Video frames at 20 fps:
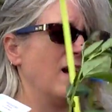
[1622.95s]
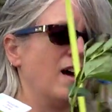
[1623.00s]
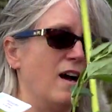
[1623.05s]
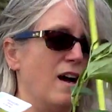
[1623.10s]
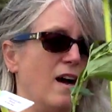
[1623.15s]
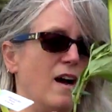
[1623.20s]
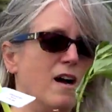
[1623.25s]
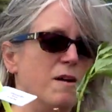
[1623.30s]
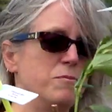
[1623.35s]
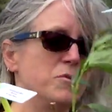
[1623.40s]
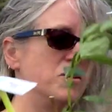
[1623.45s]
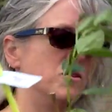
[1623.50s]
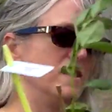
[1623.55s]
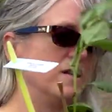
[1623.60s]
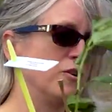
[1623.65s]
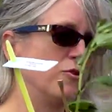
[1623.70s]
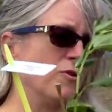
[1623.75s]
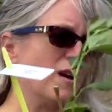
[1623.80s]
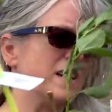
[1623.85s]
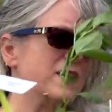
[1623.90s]
to the
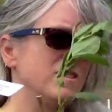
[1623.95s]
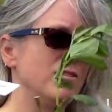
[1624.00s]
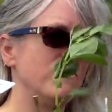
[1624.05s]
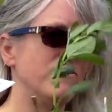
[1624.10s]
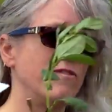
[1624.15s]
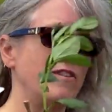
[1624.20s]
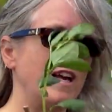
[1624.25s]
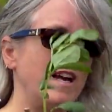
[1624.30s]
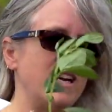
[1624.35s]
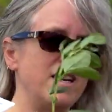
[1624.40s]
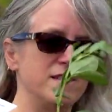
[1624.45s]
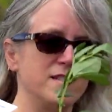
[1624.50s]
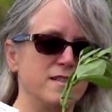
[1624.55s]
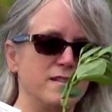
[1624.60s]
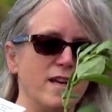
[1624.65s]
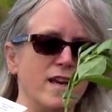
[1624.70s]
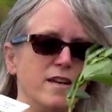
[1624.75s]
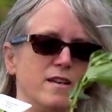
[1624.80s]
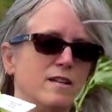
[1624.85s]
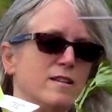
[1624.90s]
aggressive phase. And
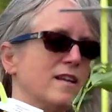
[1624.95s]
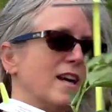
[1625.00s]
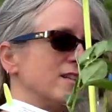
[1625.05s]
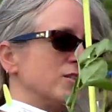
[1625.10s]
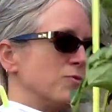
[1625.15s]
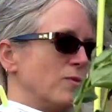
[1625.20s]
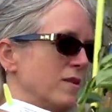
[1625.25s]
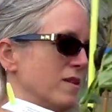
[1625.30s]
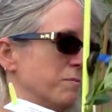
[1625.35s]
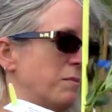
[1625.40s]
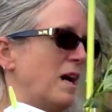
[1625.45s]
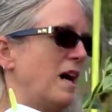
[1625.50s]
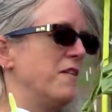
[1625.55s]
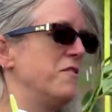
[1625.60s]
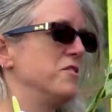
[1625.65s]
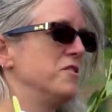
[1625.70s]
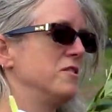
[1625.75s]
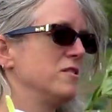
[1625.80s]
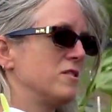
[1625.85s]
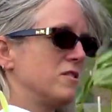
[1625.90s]
then that's when the
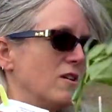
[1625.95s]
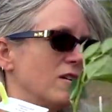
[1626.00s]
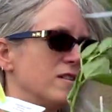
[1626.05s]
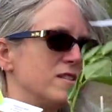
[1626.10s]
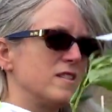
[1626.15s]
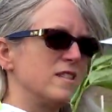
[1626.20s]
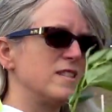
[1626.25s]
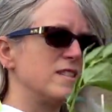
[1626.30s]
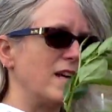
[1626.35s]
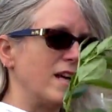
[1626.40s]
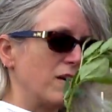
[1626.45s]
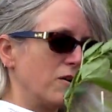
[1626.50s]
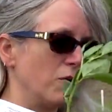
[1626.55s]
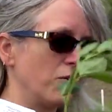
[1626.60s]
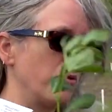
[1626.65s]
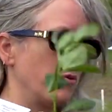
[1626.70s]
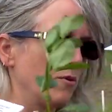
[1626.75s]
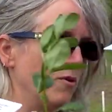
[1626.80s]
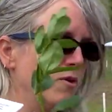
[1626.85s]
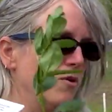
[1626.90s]
pathogen starts to cycle
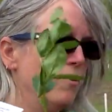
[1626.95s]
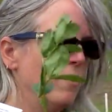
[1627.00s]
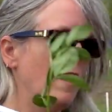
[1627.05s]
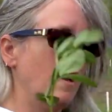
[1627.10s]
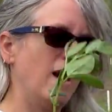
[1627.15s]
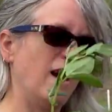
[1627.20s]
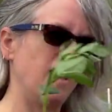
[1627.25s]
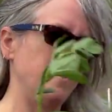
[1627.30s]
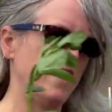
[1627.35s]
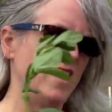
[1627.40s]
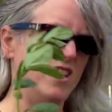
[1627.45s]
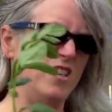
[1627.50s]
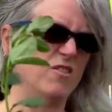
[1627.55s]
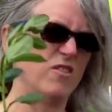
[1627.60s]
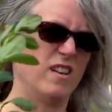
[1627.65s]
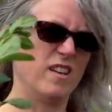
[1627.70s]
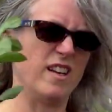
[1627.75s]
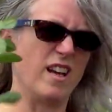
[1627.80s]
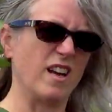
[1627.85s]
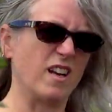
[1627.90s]
through, and then you can
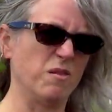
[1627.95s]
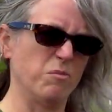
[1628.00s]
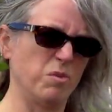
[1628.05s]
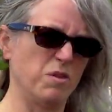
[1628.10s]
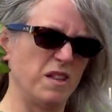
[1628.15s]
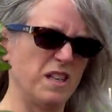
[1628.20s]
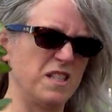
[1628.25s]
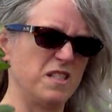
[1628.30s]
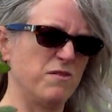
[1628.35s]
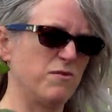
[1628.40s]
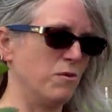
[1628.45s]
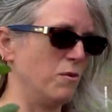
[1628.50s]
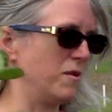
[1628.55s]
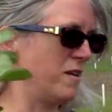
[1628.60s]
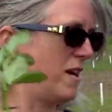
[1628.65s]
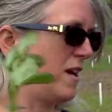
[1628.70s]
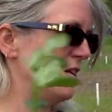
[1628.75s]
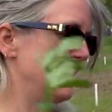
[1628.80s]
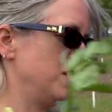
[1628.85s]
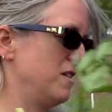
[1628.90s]
get complete
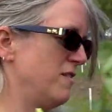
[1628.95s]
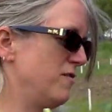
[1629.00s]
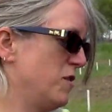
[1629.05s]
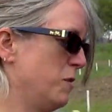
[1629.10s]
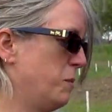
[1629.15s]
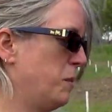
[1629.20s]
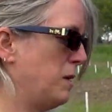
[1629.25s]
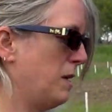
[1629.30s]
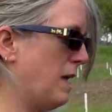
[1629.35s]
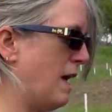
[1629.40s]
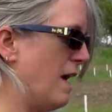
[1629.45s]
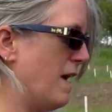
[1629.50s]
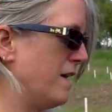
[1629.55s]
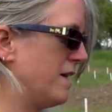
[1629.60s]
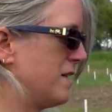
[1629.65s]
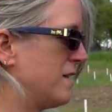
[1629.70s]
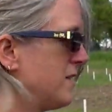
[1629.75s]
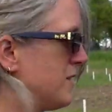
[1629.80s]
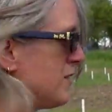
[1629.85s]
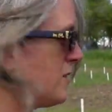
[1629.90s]
defoliation of your plant.
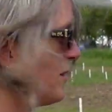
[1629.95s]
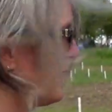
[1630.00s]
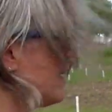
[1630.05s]
So I